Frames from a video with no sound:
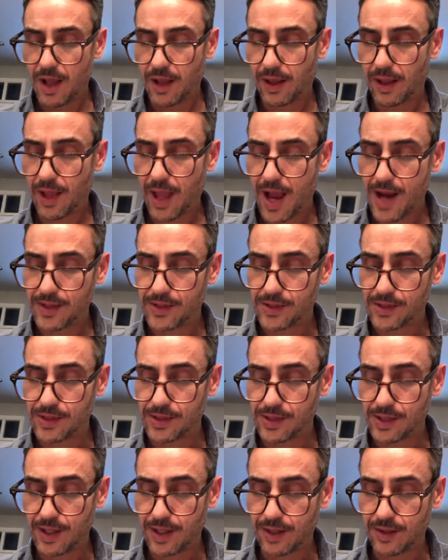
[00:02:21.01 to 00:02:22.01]

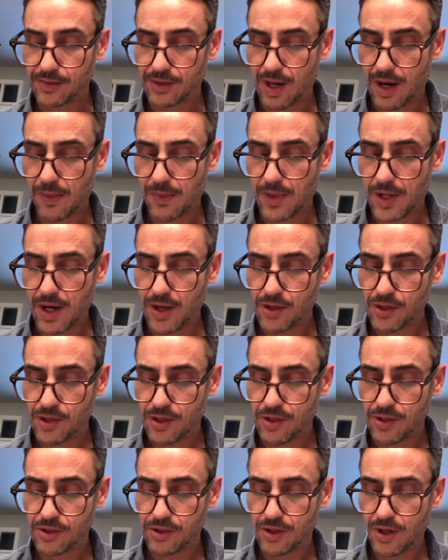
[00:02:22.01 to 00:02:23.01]
licensing
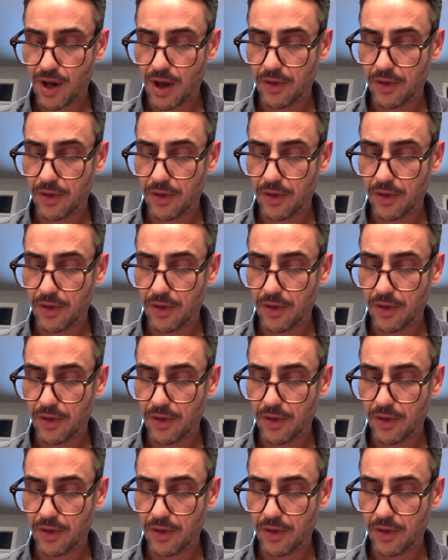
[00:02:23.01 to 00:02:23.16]
examinations,